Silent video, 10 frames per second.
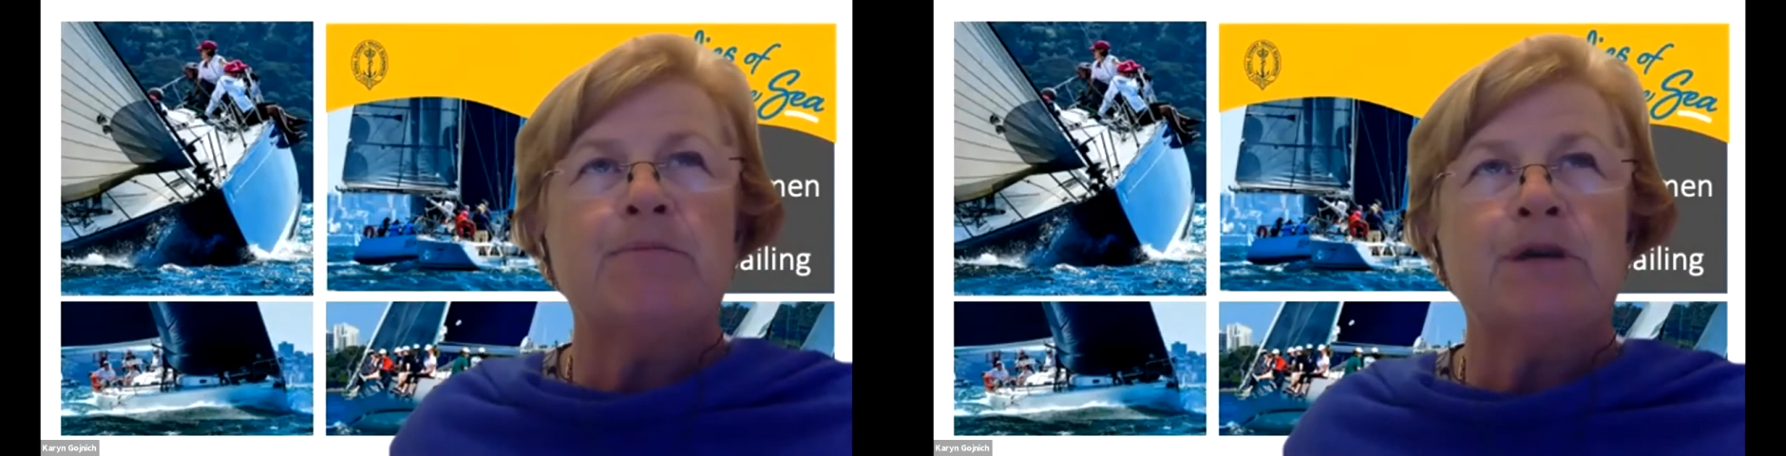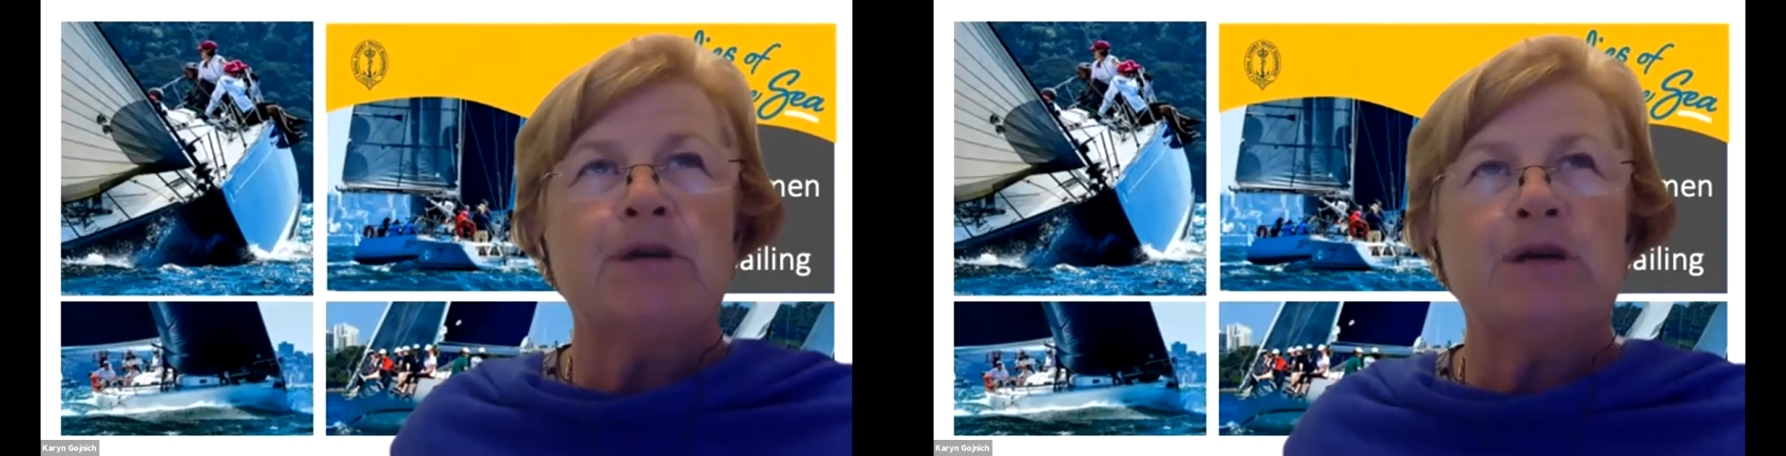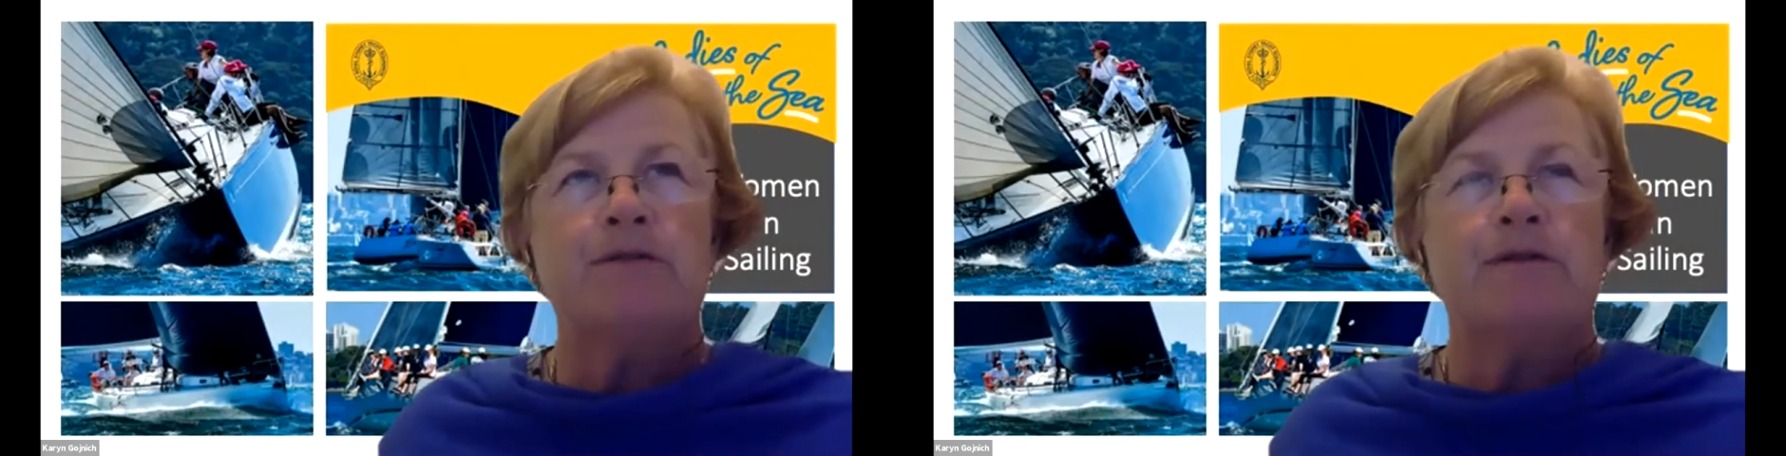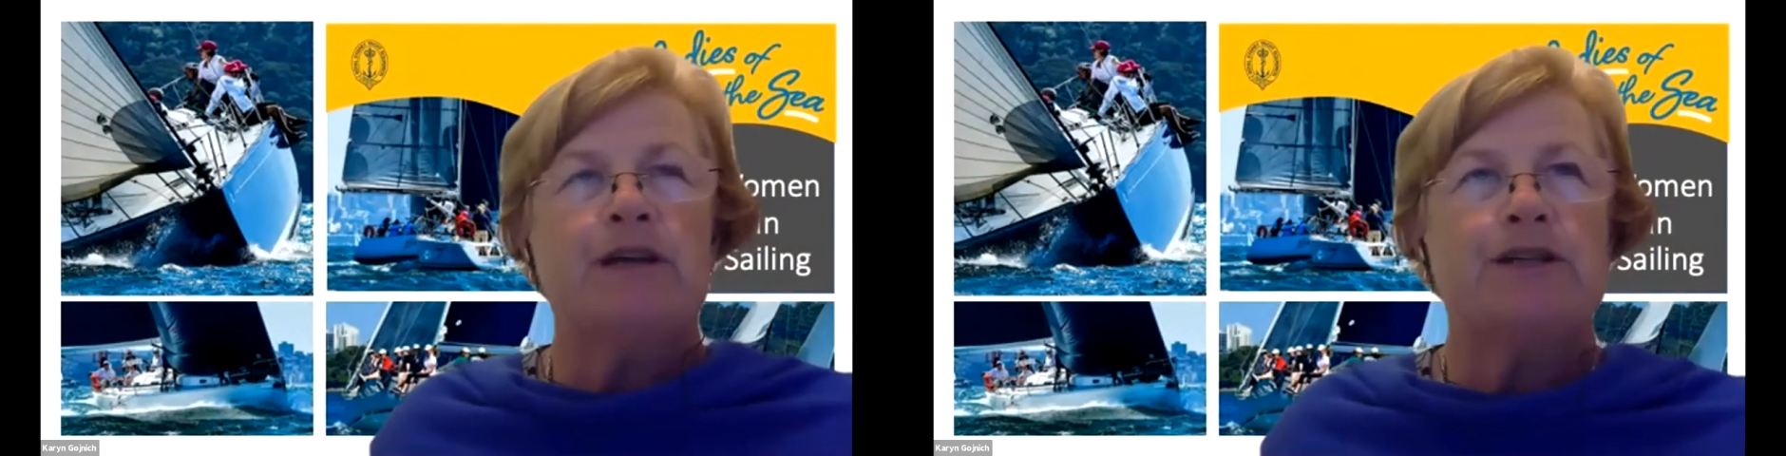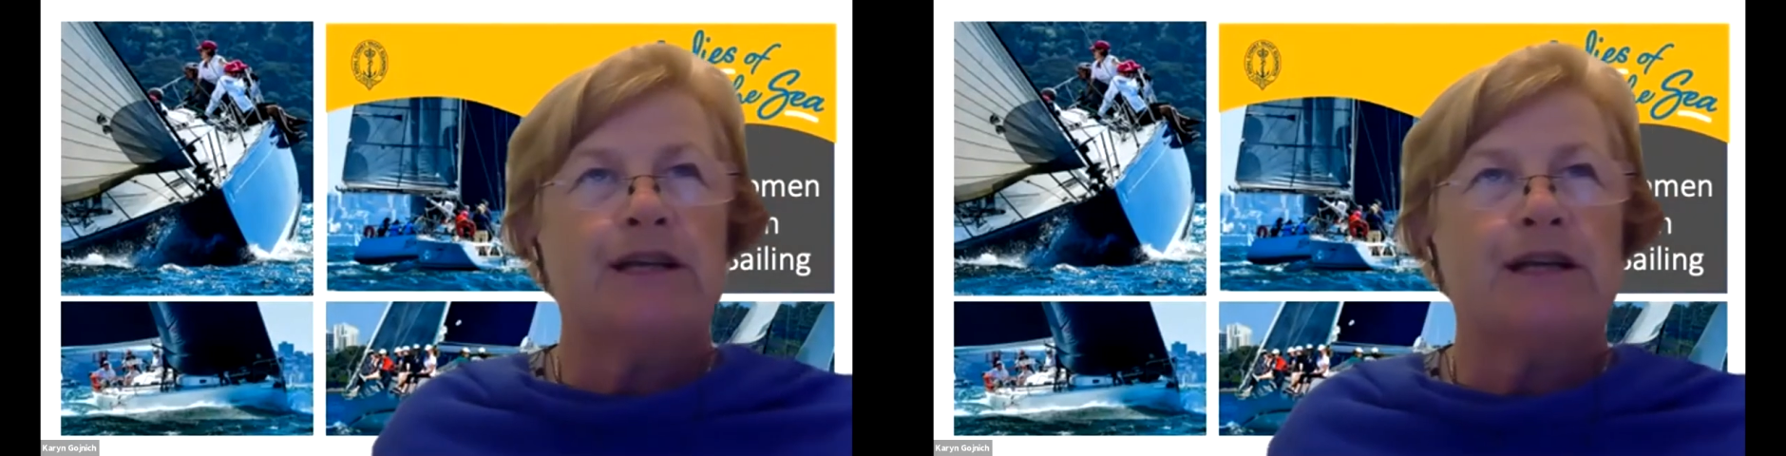My
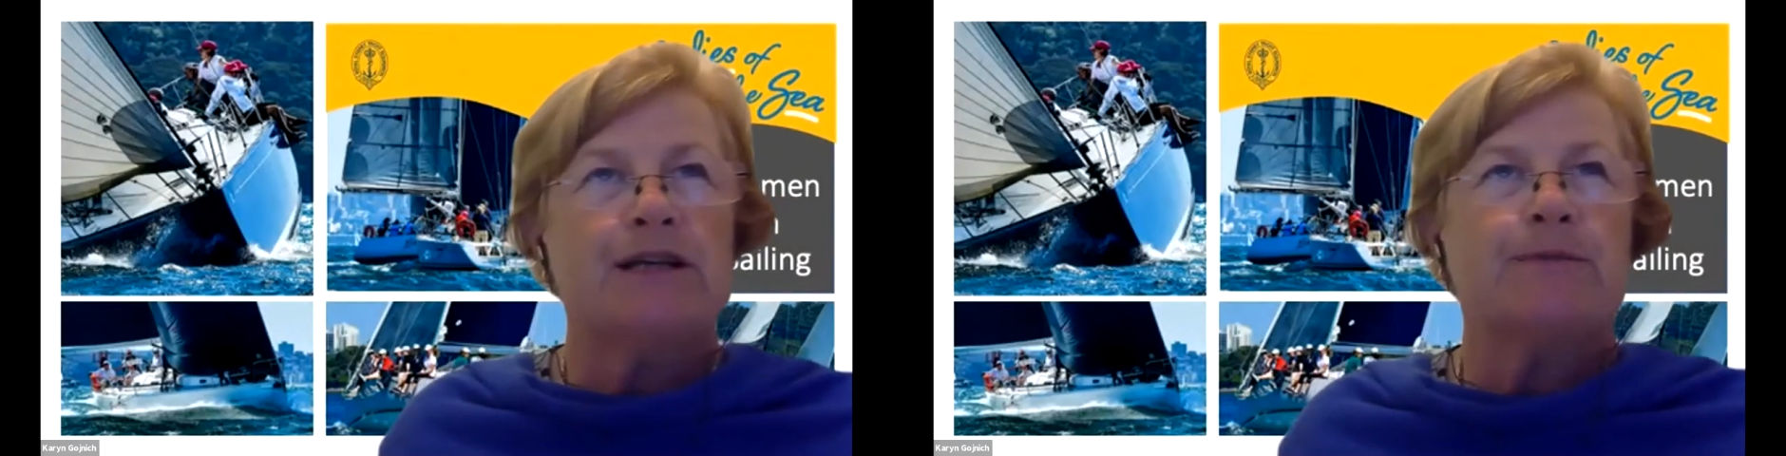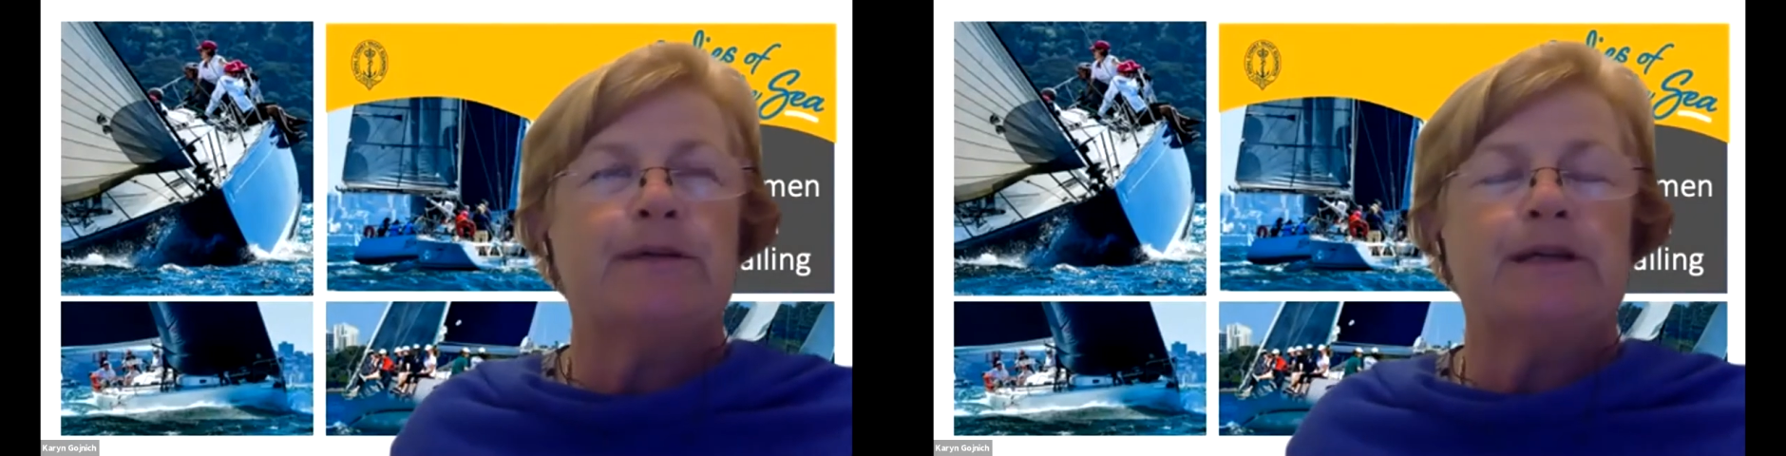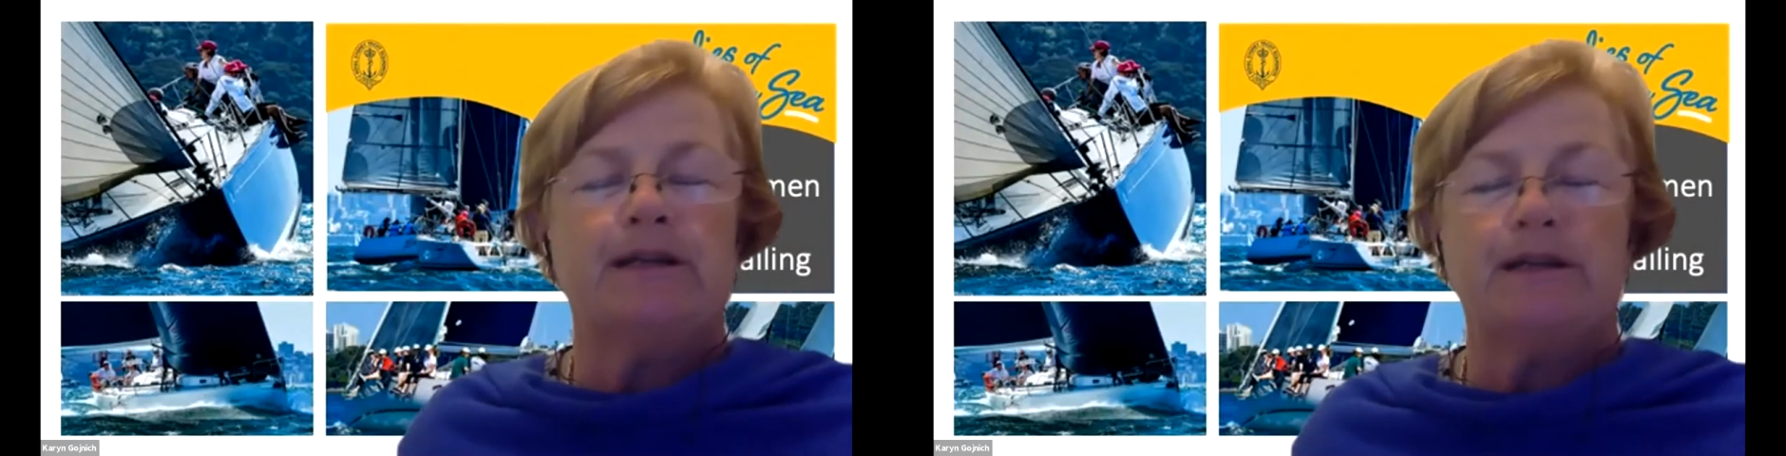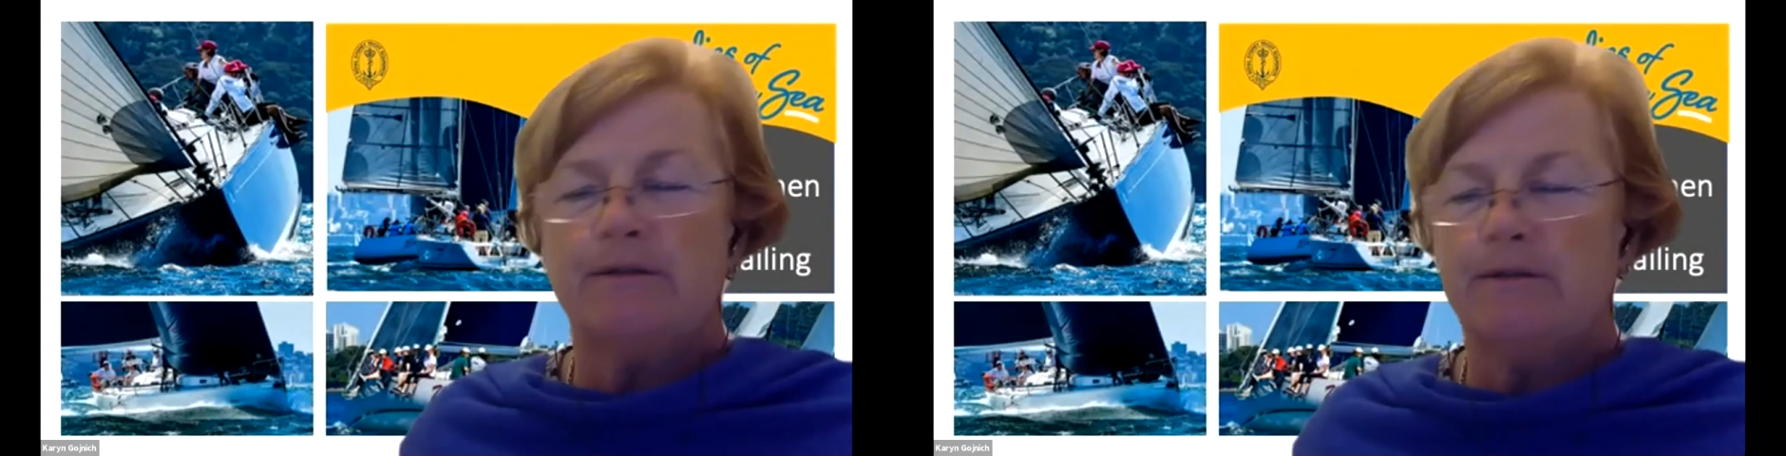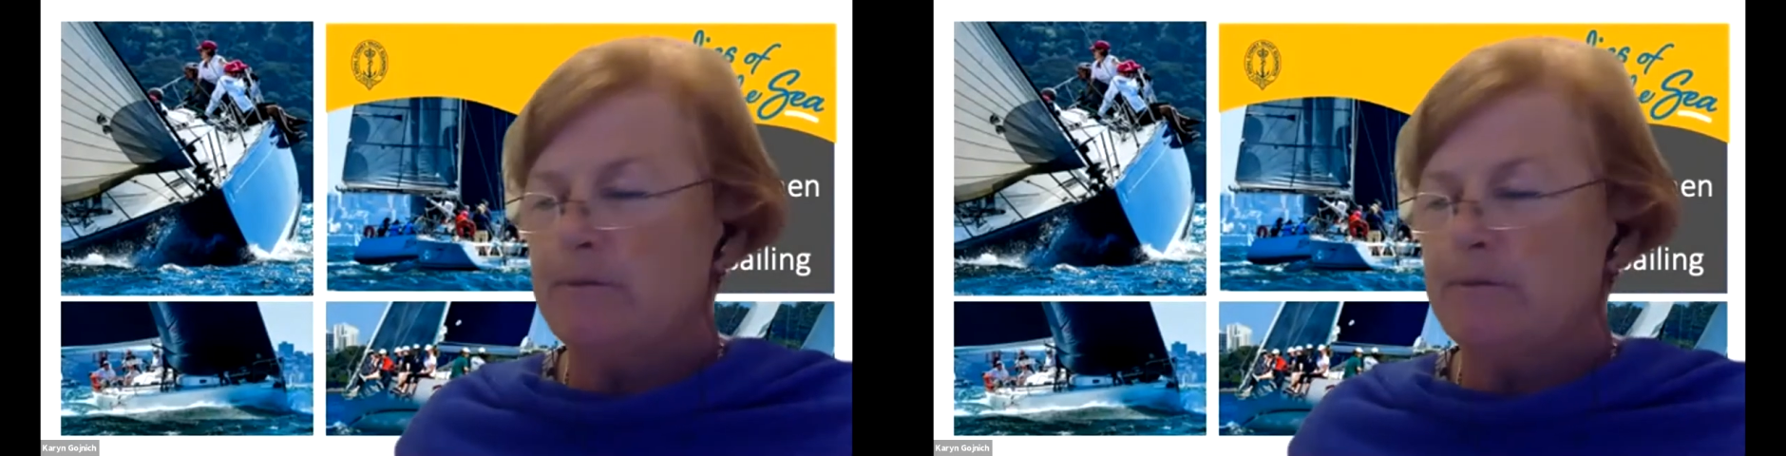observation last week that